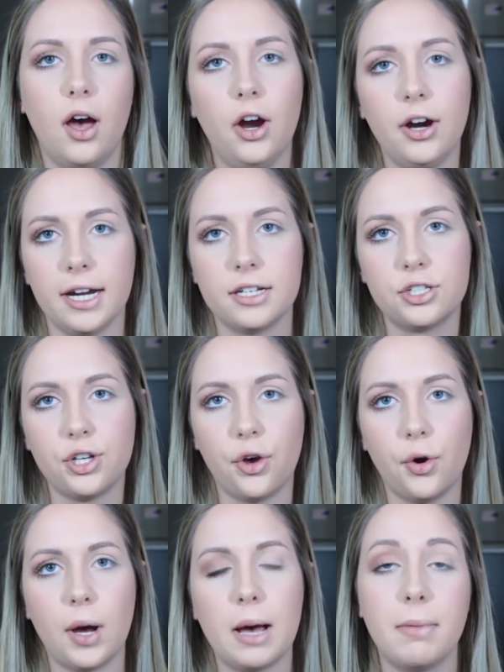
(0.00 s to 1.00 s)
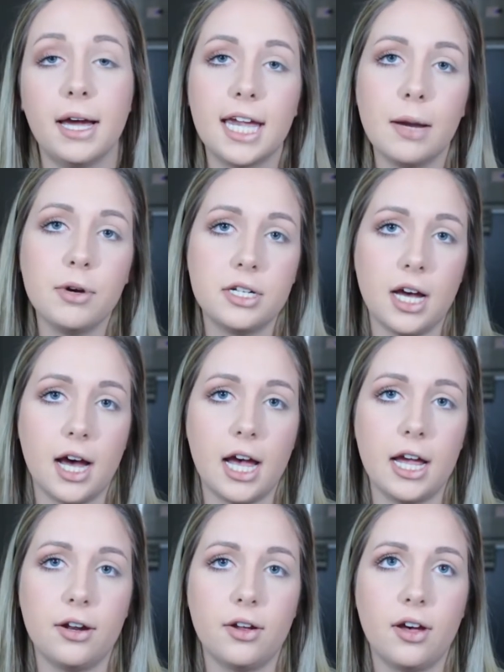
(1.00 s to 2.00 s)
Alright, so my camera
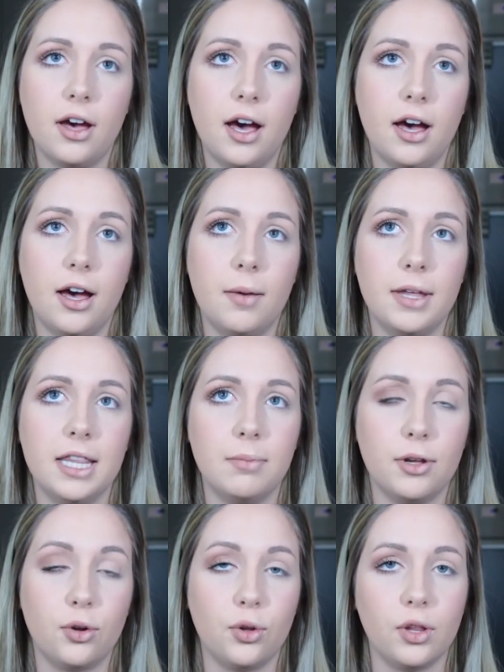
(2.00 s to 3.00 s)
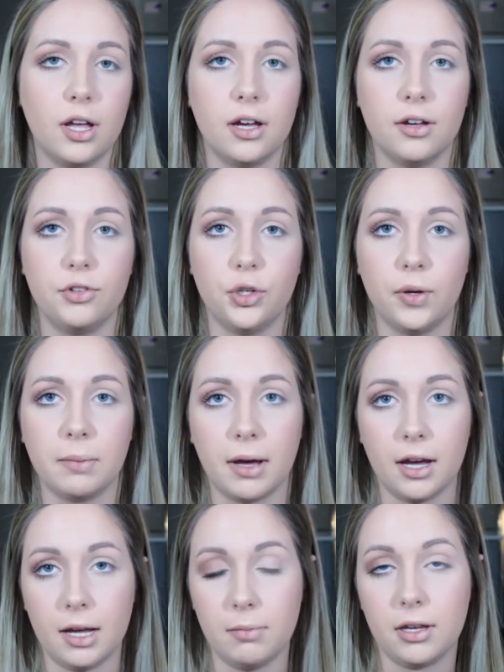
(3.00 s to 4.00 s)
died in the middle of doing my
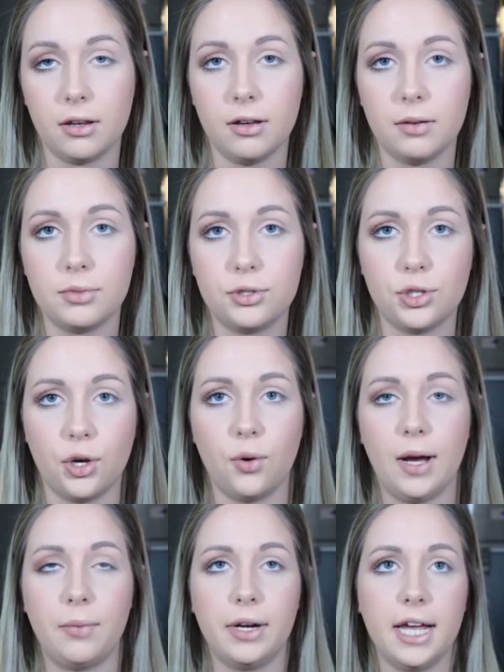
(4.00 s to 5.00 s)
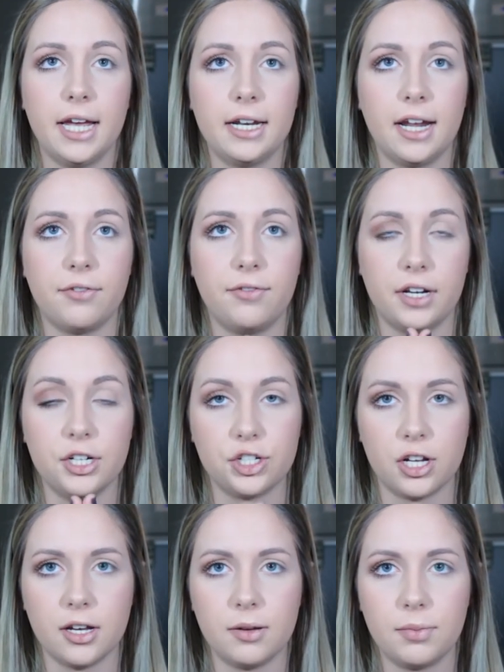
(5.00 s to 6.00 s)
eye makeup, so I went ahead and I finished
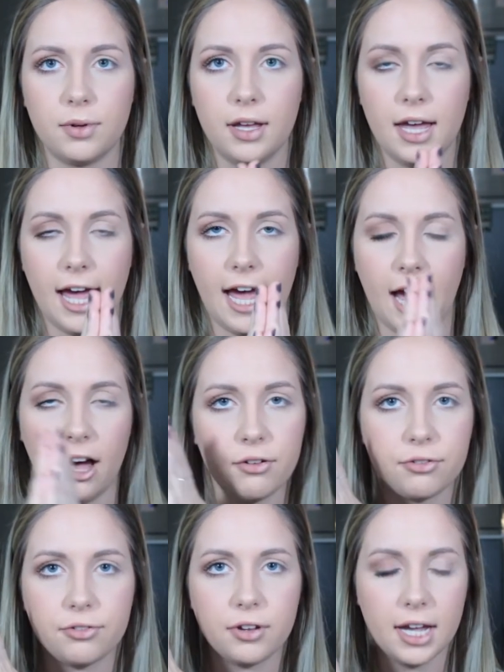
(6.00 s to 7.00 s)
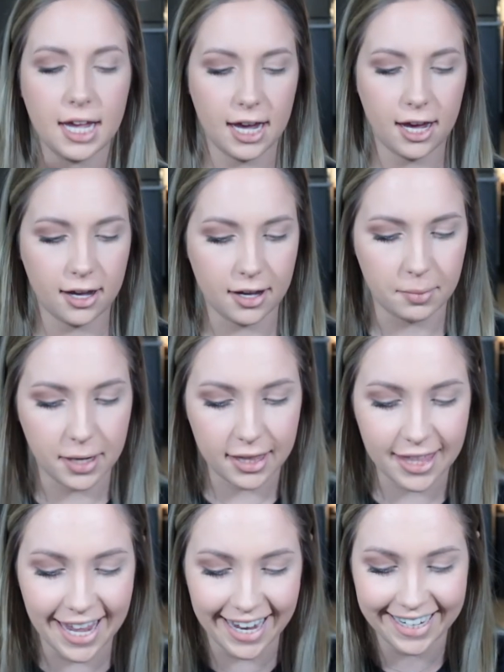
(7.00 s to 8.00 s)
up half,
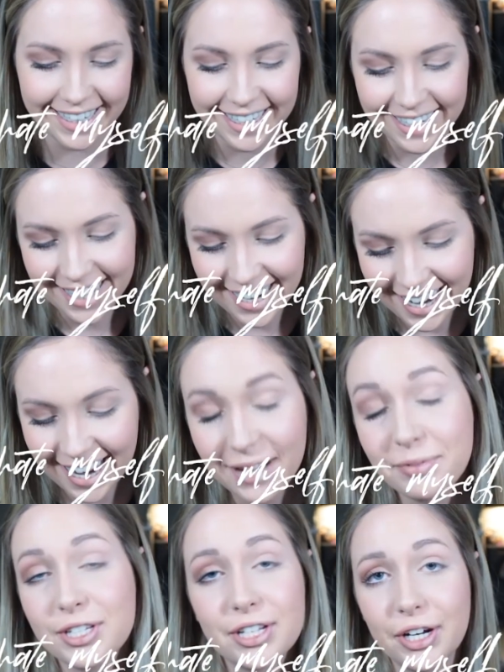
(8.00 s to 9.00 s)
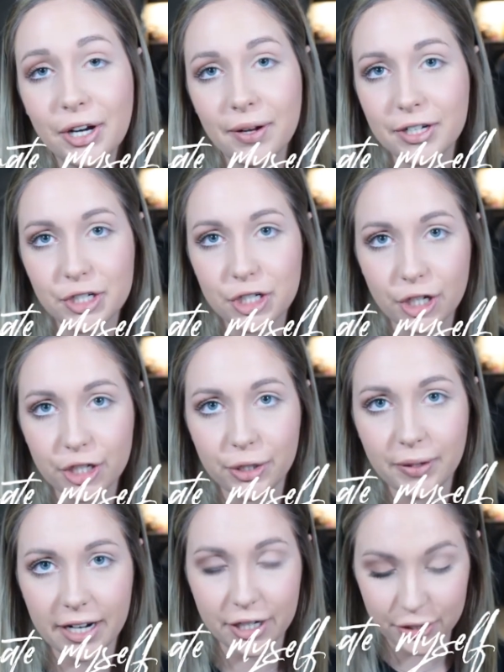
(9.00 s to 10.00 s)
and then I'm just going to go ahead and show
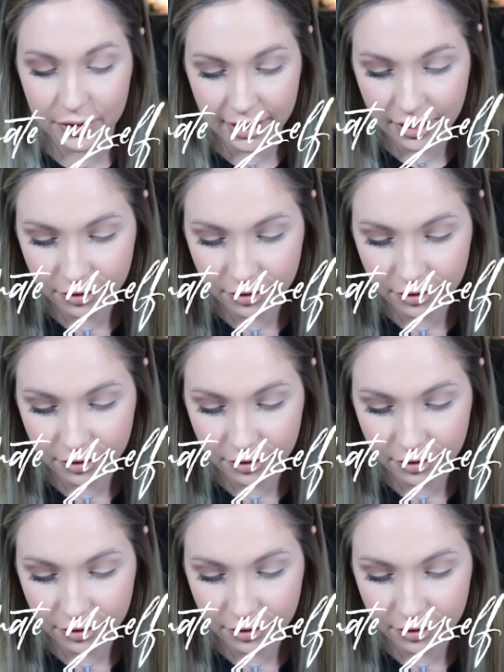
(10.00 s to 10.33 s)
you how to do the